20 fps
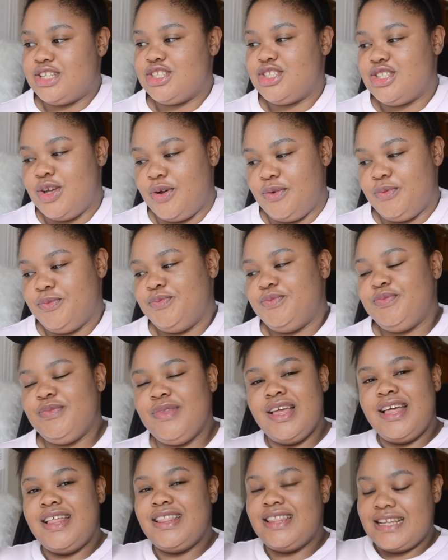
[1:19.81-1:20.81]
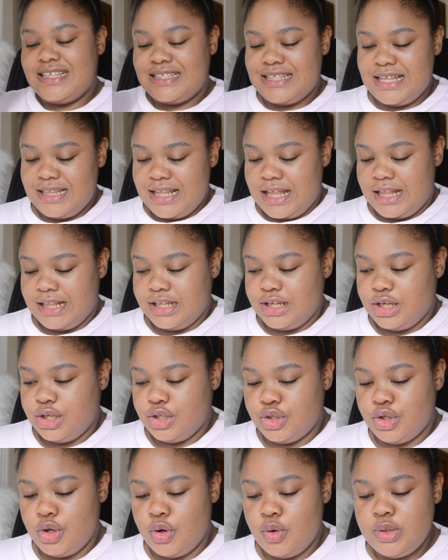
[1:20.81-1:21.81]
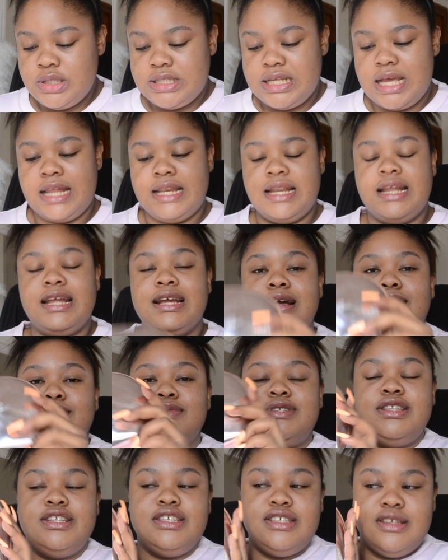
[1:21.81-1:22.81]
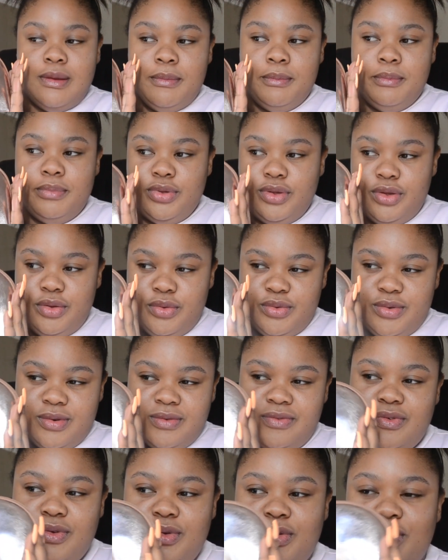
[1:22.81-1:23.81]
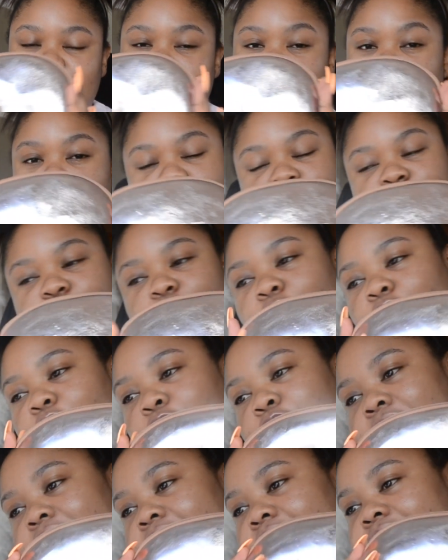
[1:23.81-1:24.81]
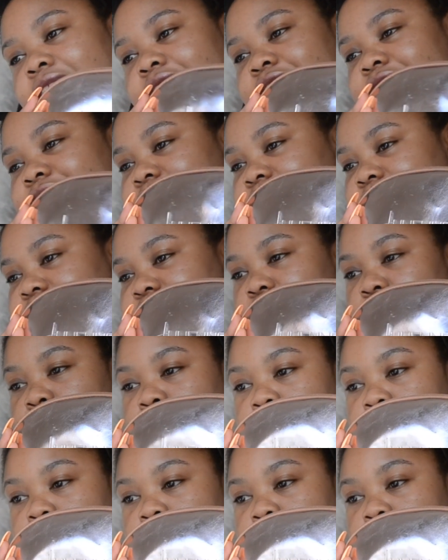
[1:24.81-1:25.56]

So they sent that little note, and it comes in this beautiful rose gold bag, and it says